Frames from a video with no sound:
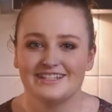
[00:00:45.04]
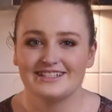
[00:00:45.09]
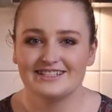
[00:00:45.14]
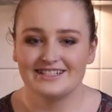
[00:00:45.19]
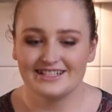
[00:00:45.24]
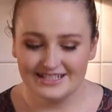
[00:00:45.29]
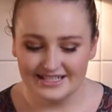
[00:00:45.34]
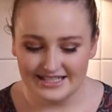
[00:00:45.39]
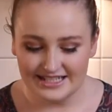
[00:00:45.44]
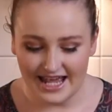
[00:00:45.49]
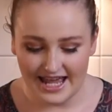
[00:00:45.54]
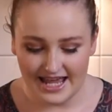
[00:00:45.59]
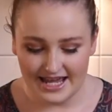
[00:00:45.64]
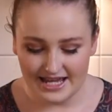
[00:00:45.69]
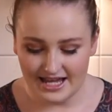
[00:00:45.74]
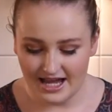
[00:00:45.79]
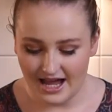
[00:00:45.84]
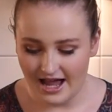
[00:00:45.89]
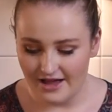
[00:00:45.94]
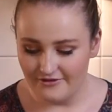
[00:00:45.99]
So
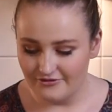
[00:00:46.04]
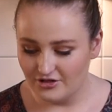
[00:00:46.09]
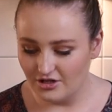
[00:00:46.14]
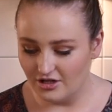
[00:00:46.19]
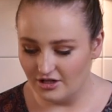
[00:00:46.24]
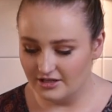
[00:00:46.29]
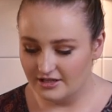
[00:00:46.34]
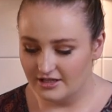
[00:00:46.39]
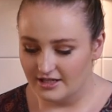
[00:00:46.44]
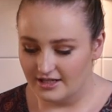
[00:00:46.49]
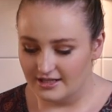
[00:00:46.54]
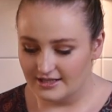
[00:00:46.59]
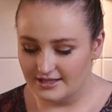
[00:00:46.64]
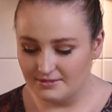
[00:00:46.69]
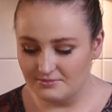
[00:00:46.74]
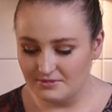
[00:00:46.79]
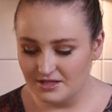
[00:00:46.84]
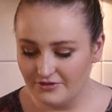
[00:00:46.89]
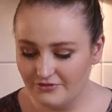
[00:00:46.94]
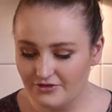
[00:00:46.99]
today I've got
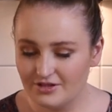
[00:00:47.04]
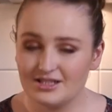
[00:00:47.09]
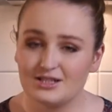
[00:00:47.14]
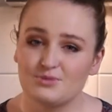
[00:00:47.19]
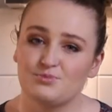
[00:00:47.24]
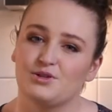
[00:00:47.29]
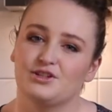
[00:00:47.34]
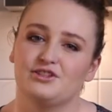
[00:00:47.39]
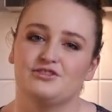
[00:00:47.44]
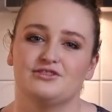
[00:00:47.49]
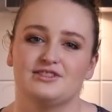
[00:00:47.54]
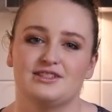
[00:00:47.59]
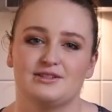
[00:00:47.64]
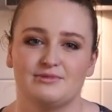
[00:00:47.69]
some different sprinkles